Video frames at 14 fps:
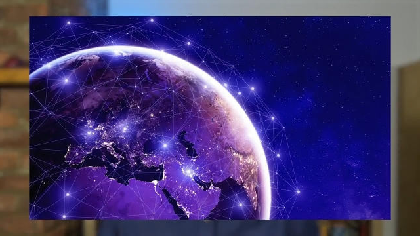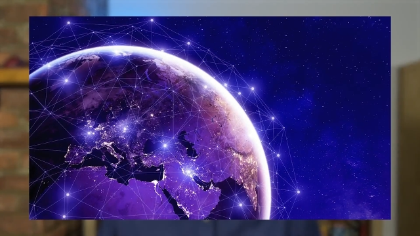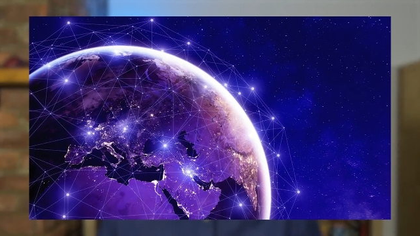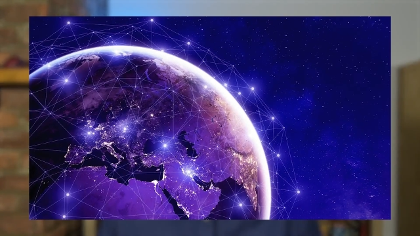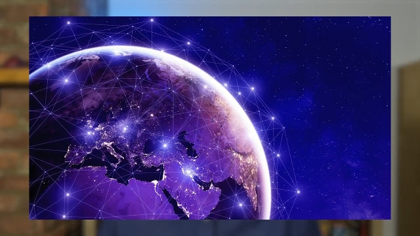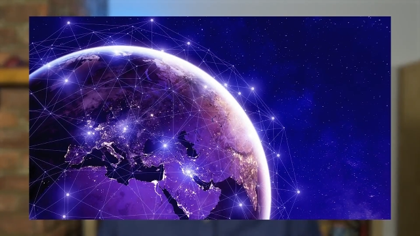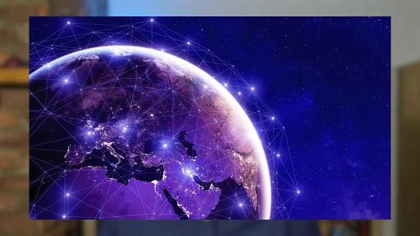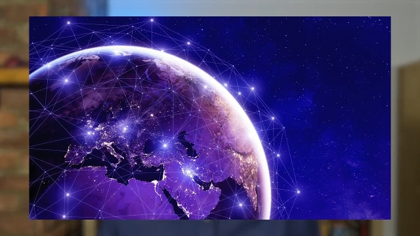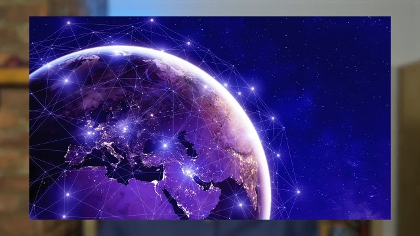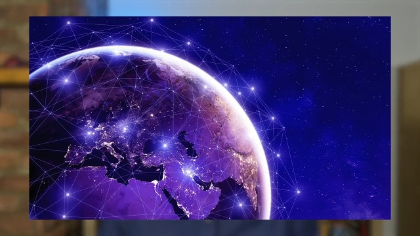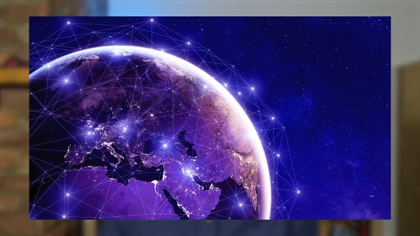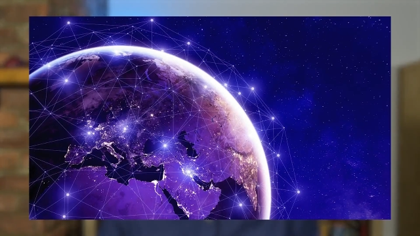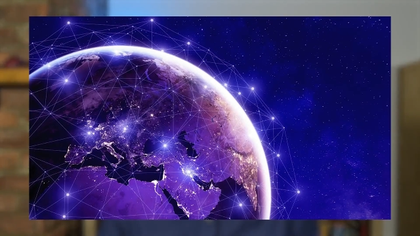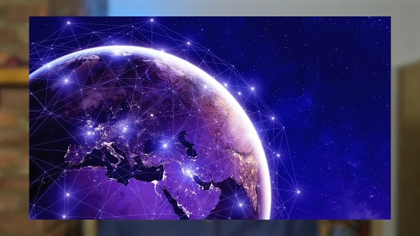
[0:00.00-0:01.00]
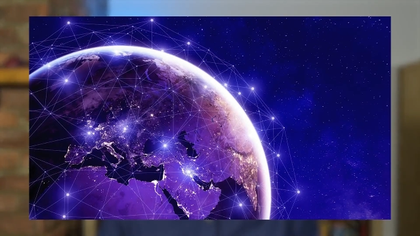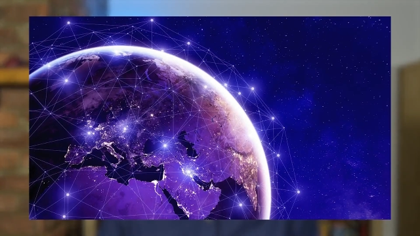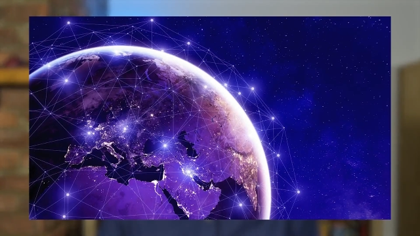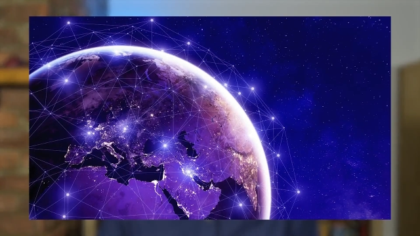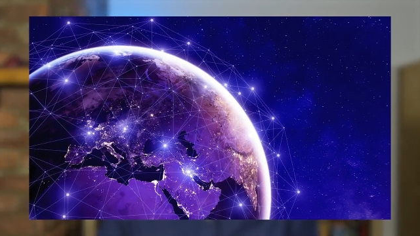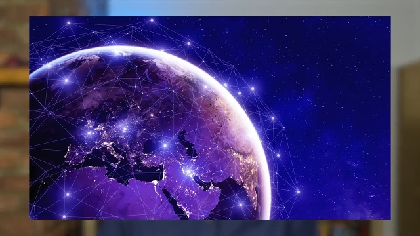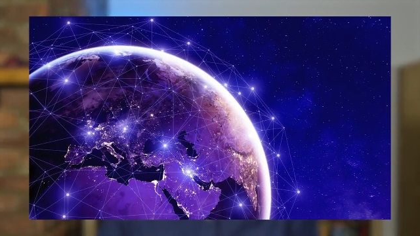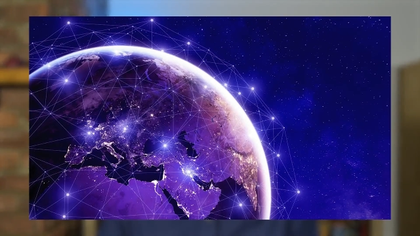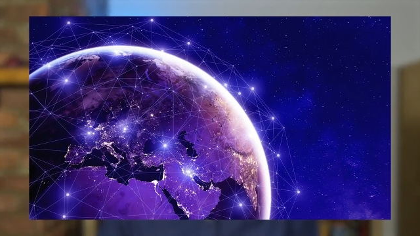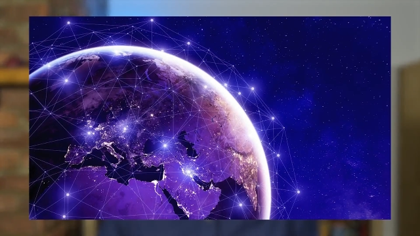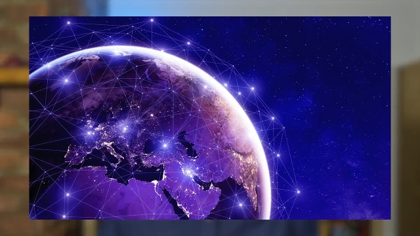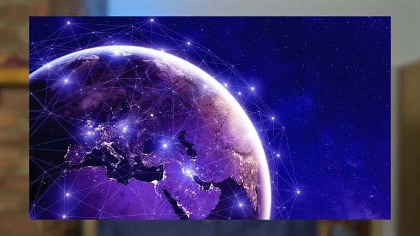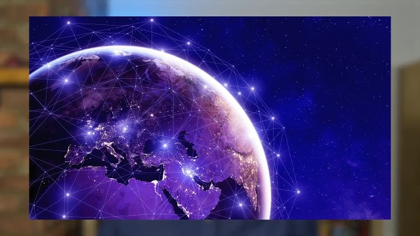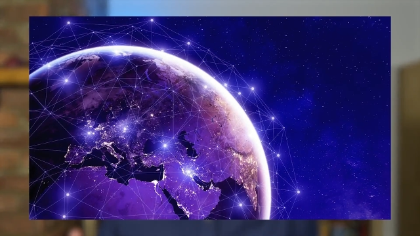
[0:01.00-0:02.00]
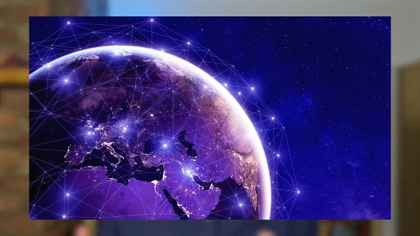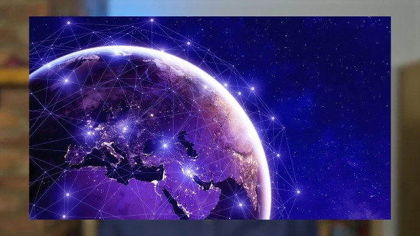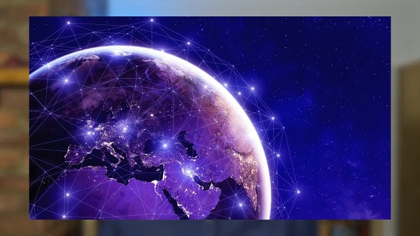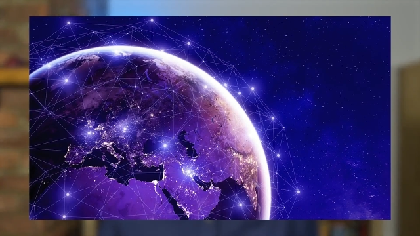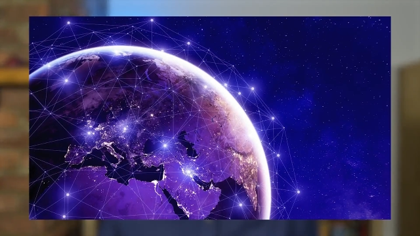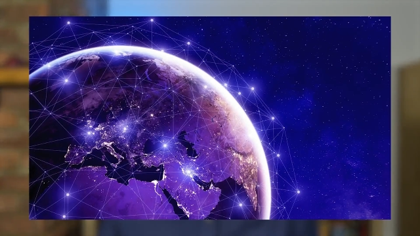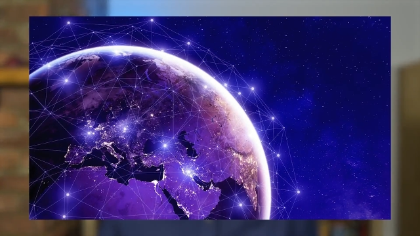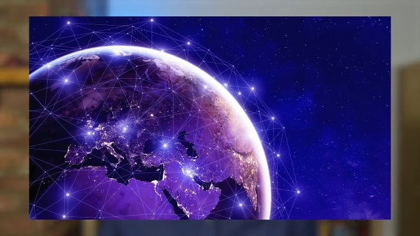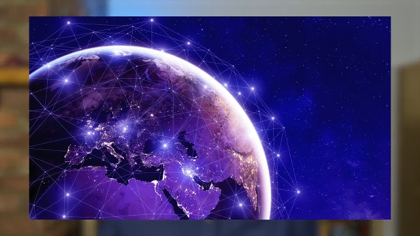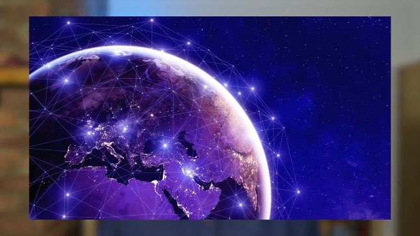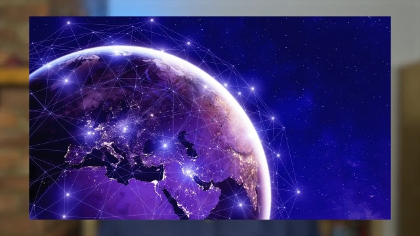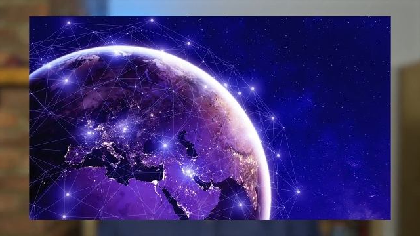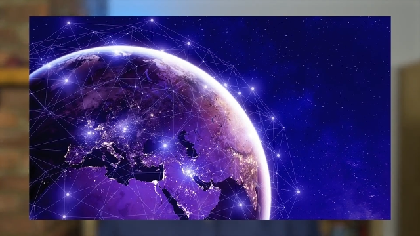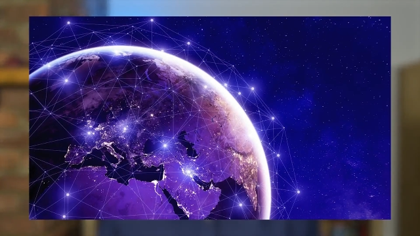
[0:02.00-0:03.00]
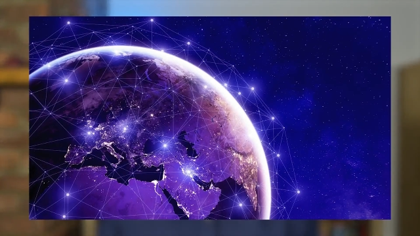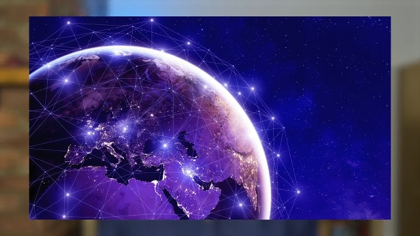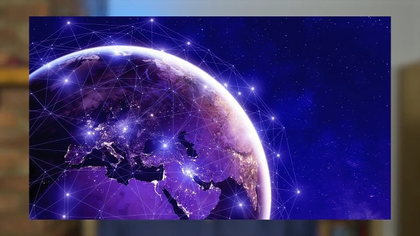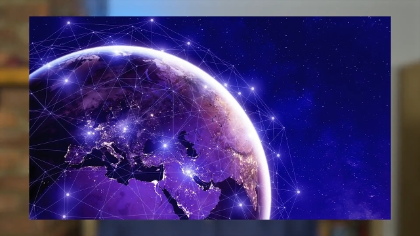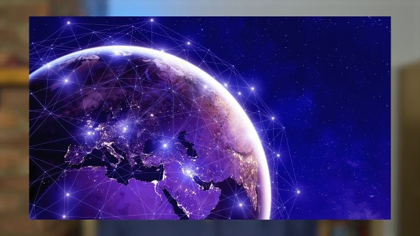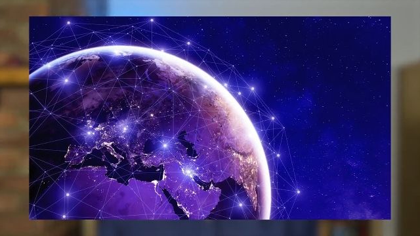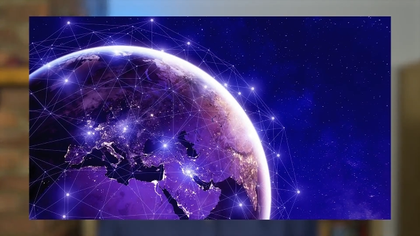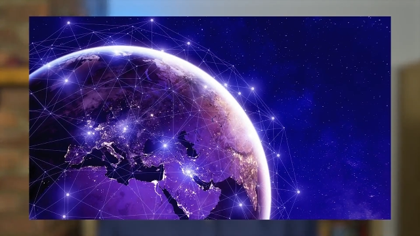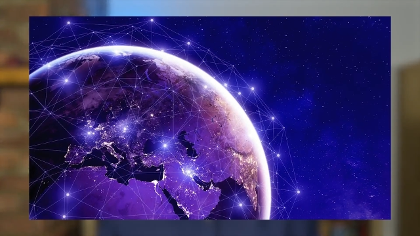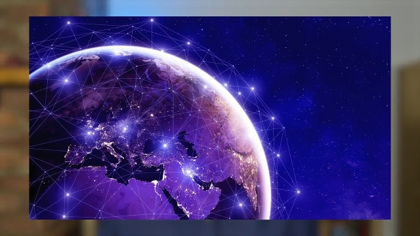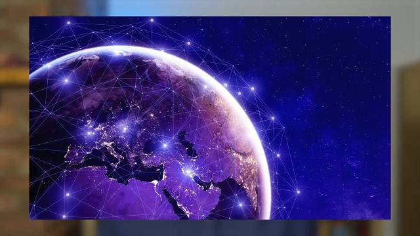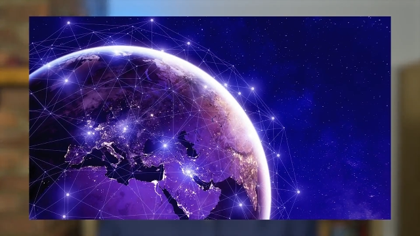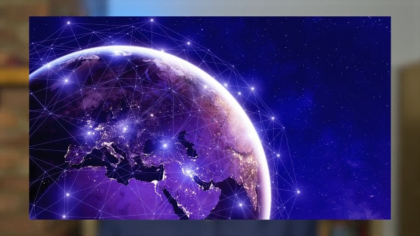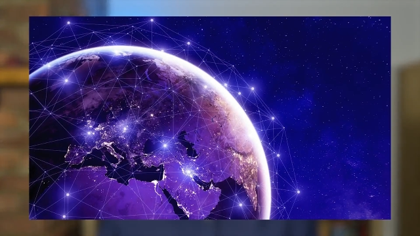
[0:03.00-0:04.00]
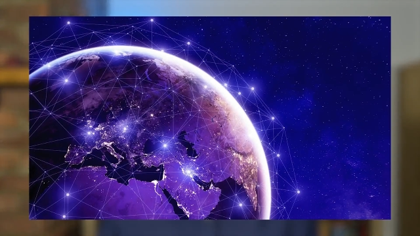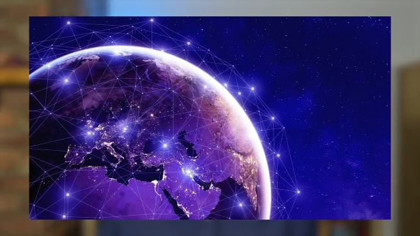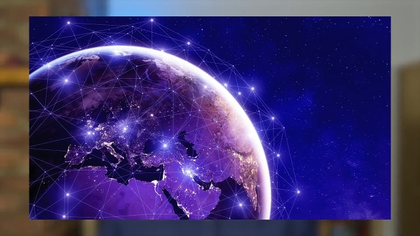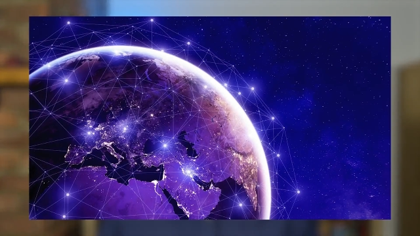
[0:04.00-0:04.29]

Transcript: [unreadable: no face in view]